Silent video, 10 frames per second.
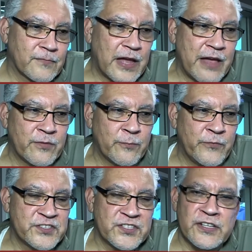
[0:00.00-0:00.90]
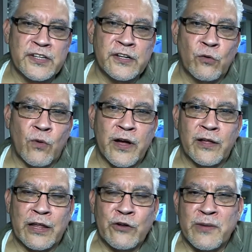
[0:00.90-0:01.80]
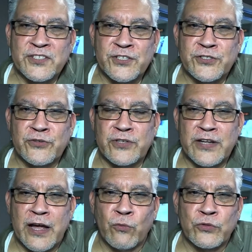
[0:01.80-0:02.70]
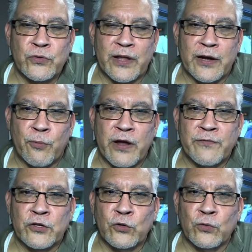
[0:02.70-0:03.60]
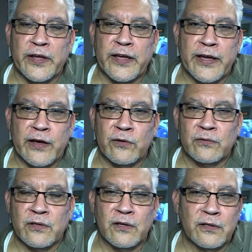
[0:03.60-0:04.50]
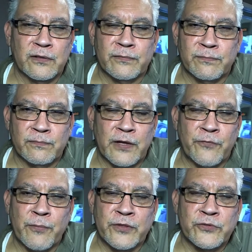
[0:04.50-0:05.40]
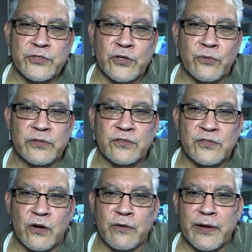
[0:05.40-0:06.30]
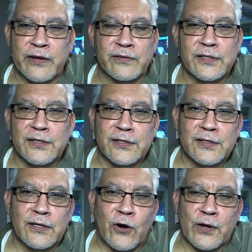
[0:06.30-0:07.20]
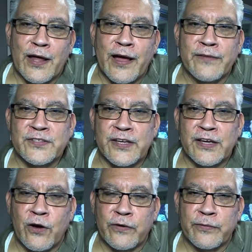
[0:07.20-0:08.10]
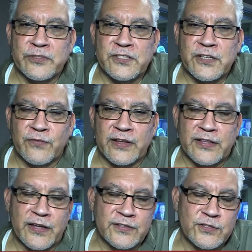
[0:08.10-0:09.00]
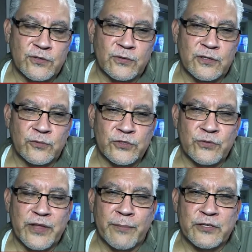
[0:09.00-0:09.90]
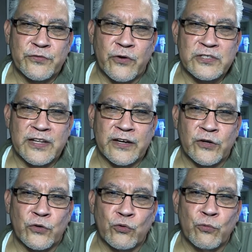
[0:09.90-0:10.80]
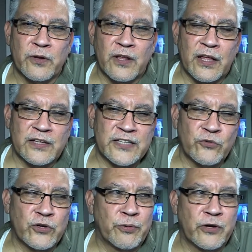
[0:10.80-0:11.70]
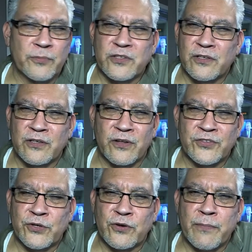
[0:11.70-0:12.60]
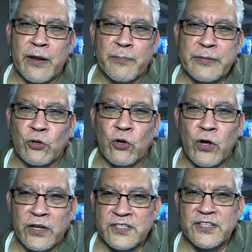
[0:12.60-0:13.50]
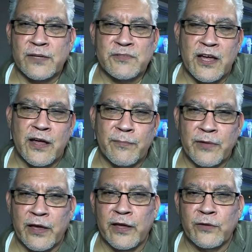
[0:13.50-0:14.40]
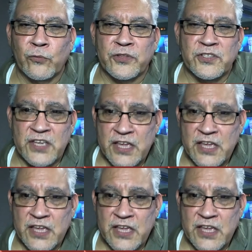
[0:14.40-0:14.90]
I haven't visited it in a while. I know my sisters and I will do like a private Google Hangout uh, every month or so and talk about our lives and get caught up and stuff like that. So uh, we'll do that. But as far as like a group, because I know you can put up to a certain amount of people on at the same time, and with this